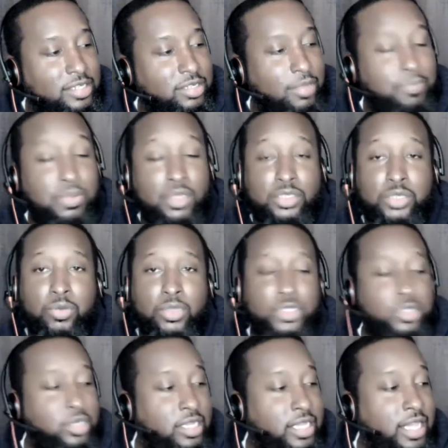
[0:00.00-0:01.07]
uh, she'll put two
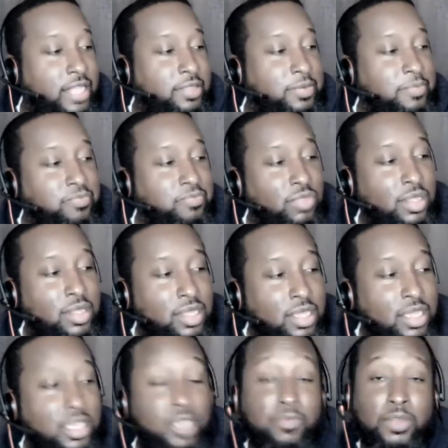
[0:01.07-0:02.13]
and two together.
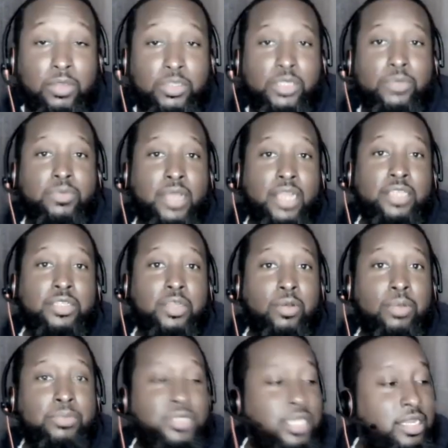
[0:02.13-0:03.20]
Even though she probably
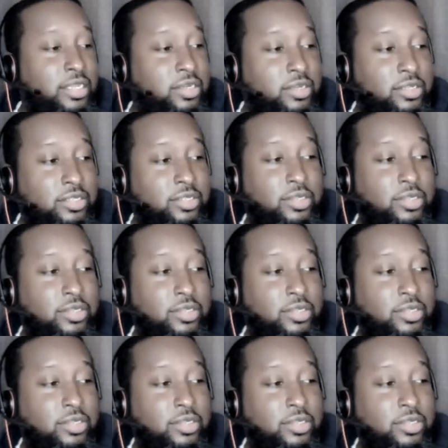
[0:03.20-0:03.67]
know I'm telling,